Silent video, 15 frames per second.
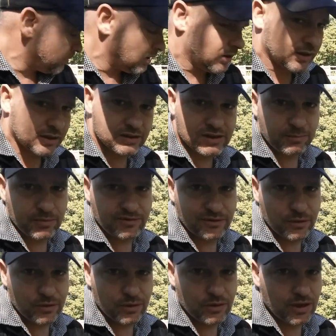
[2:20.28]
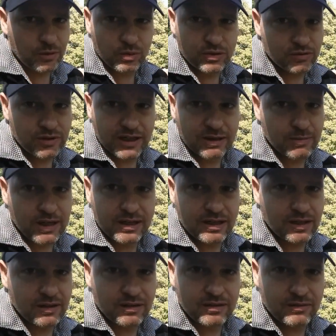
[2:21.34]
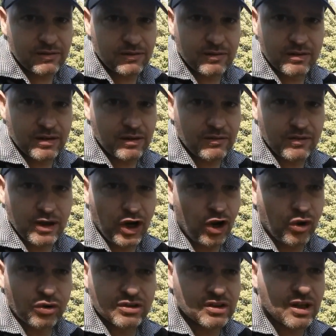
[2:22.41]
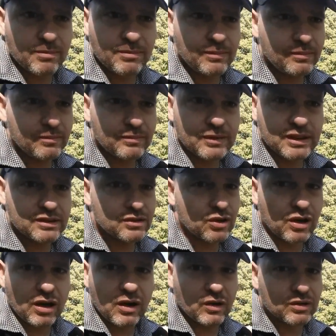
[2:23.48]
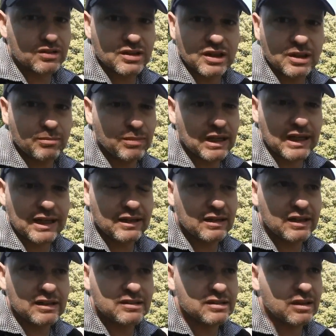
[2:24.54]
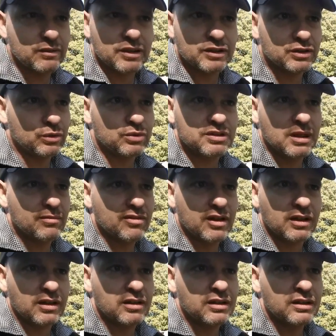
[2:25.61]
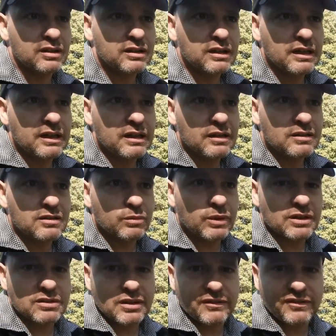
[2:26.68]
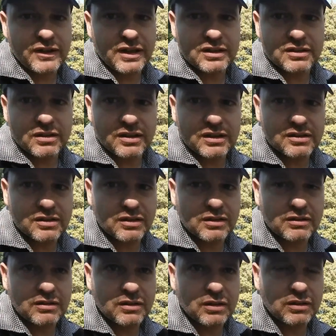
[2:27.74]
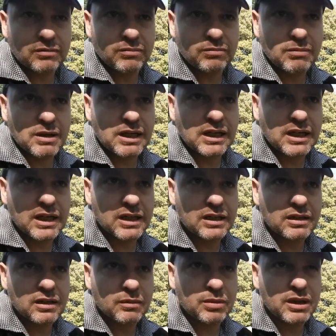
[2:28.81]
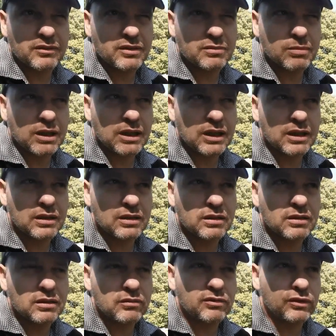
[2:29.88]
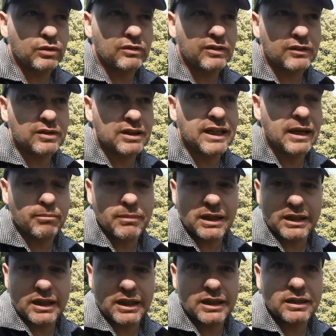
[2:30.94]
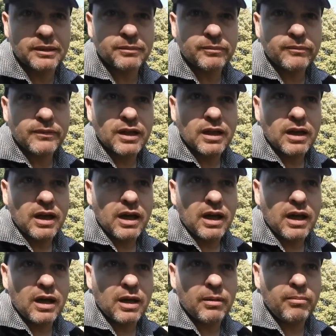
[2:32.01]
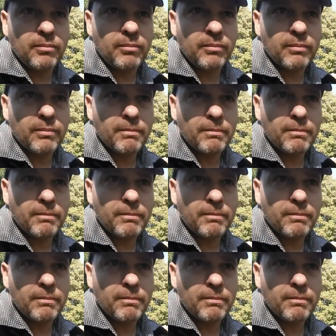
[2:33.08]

like I said before, I wouldn't recommend it long term. It's not a long term plan, it's only a short term thing. So once I've finished on this on, on Monday, I believe it's Monday, four, five, yeah, Monday, um,